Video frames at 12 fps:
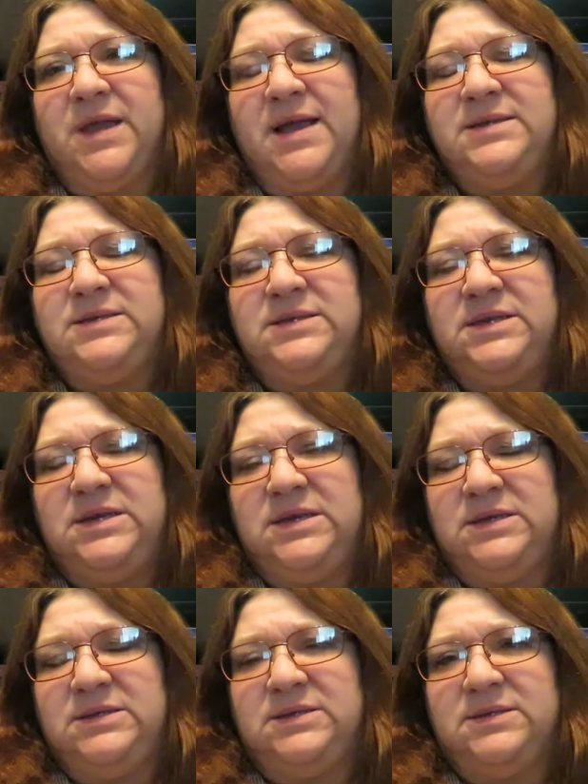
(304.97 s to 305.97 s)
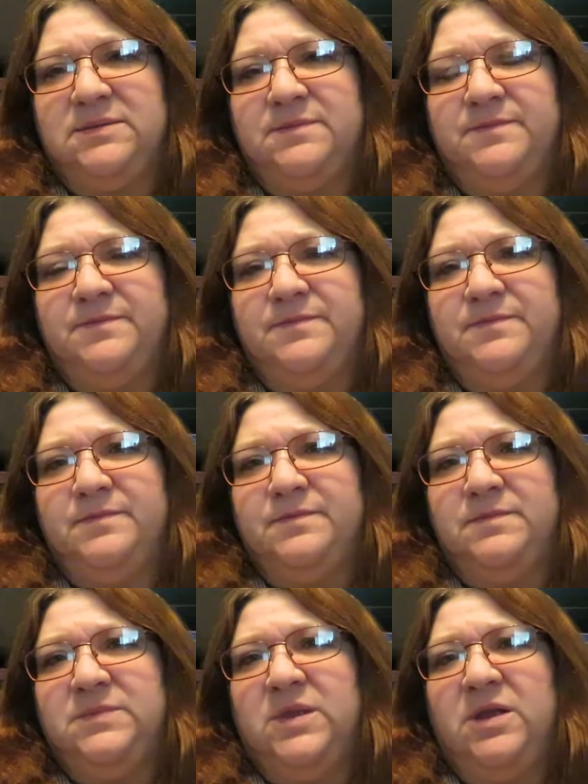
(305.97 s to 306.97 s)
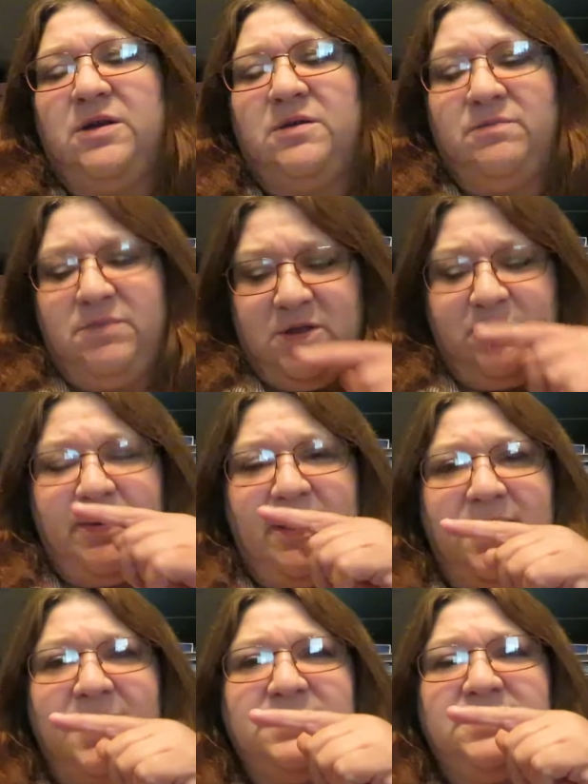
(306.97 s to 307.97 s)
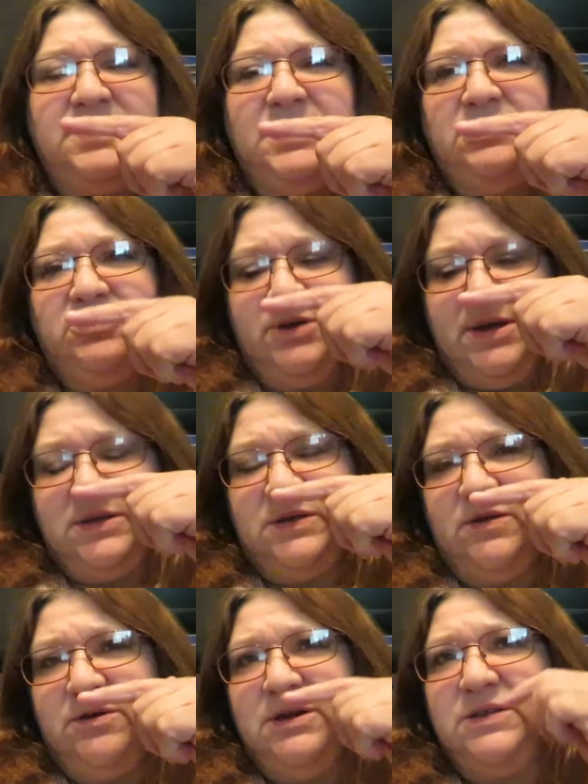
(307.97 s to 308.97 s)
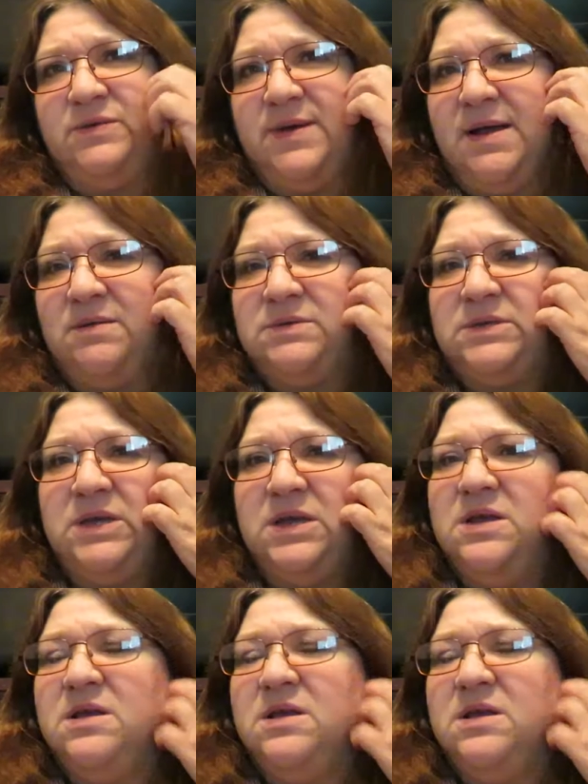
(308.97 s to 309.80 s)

iced teas. Their, their big iced tea drinks, 32 ounce,